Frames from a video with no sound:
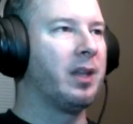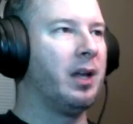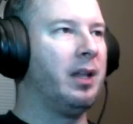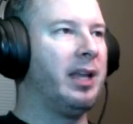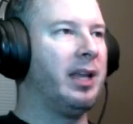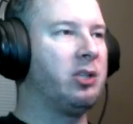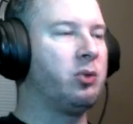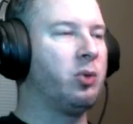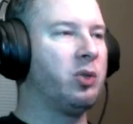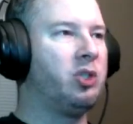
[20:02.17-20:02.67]
And
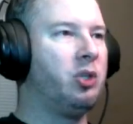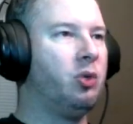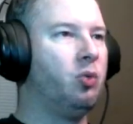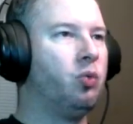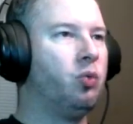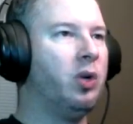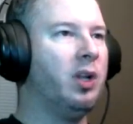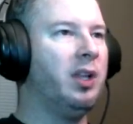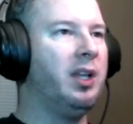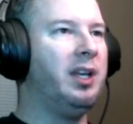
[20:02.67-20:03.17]
that's what you
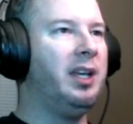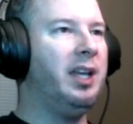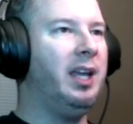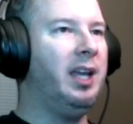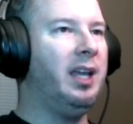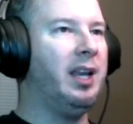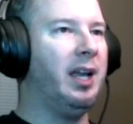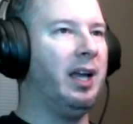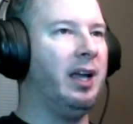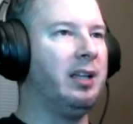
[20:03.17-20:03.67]
really
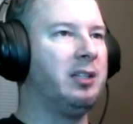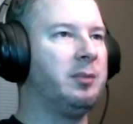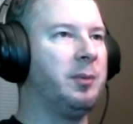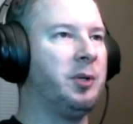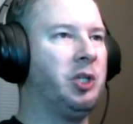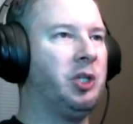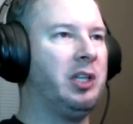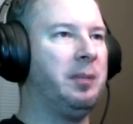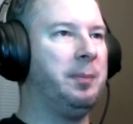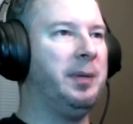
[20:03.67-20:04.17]
need,
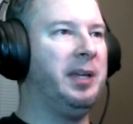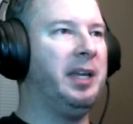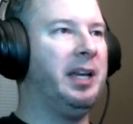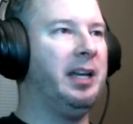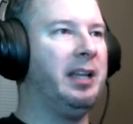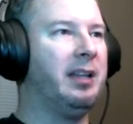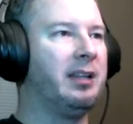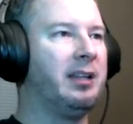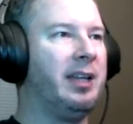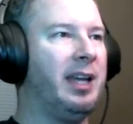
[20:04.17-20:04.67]
especially at the
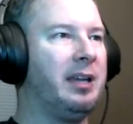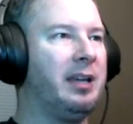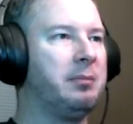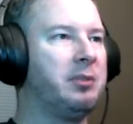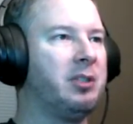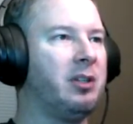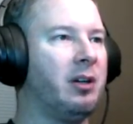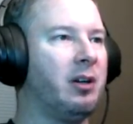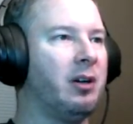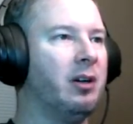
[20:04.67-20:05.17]
beginning of the
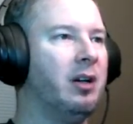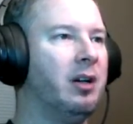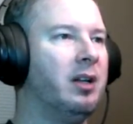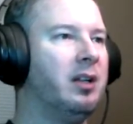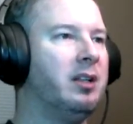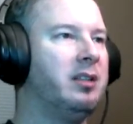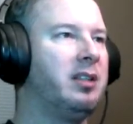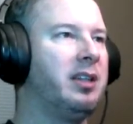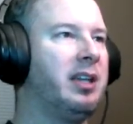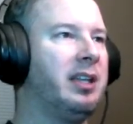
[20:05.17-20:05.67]
games here,
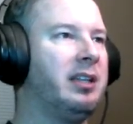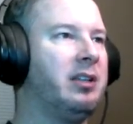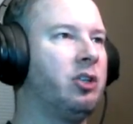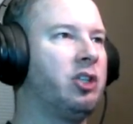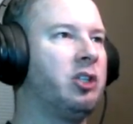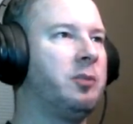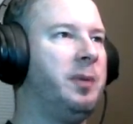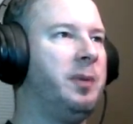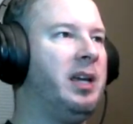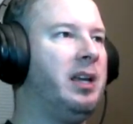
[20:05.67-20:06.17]
to get your
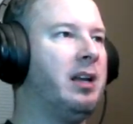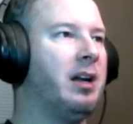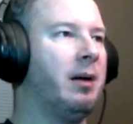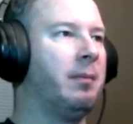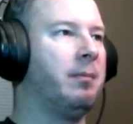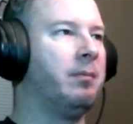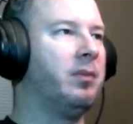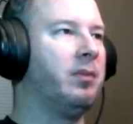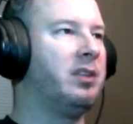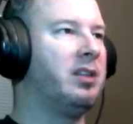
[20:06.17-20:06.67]
speed
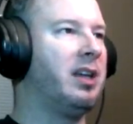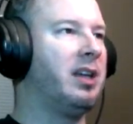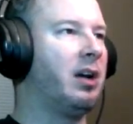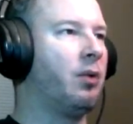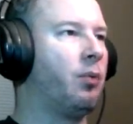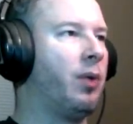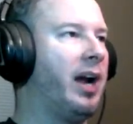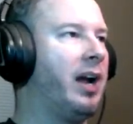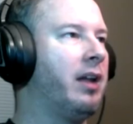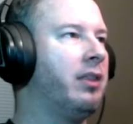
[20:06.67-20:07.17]
up, to get
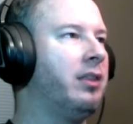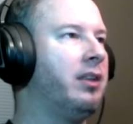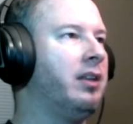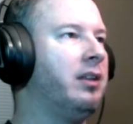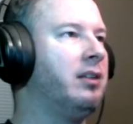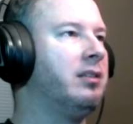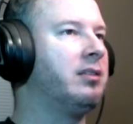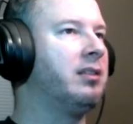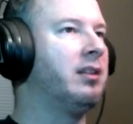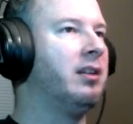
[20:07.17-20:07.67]
around
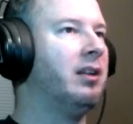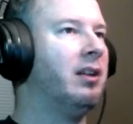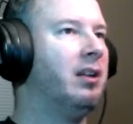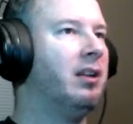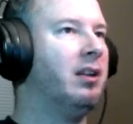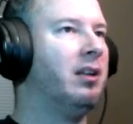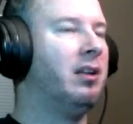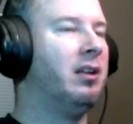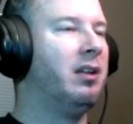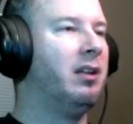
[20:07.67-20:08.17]
these.
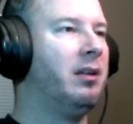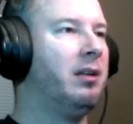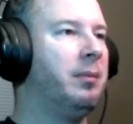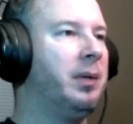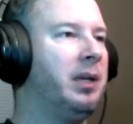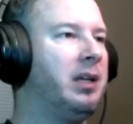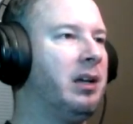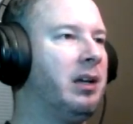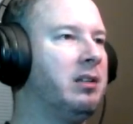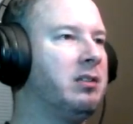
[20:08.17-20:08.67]

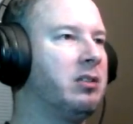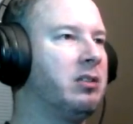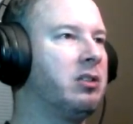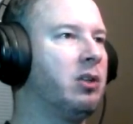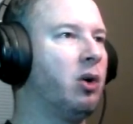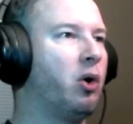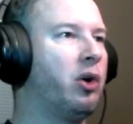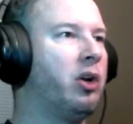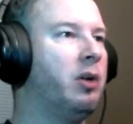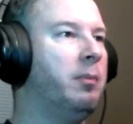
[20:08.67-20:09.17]
Because the
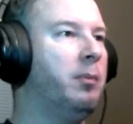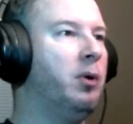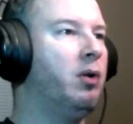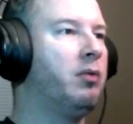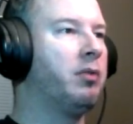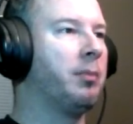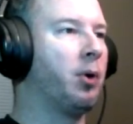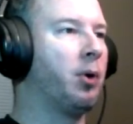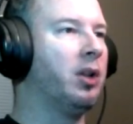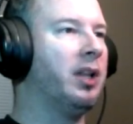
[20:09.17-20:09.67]
slower you
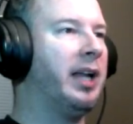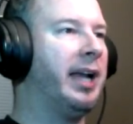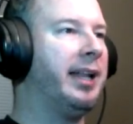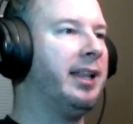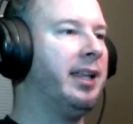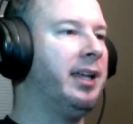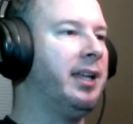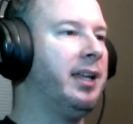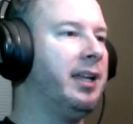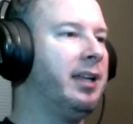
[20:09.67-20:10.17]
move, the more
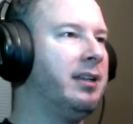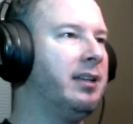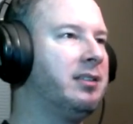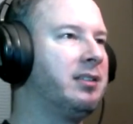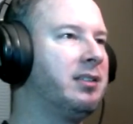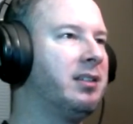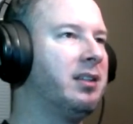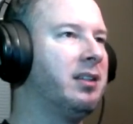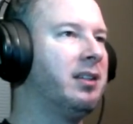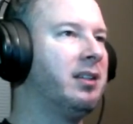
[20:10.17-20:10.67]
likely it
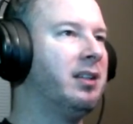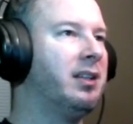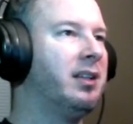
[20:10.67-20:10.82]
is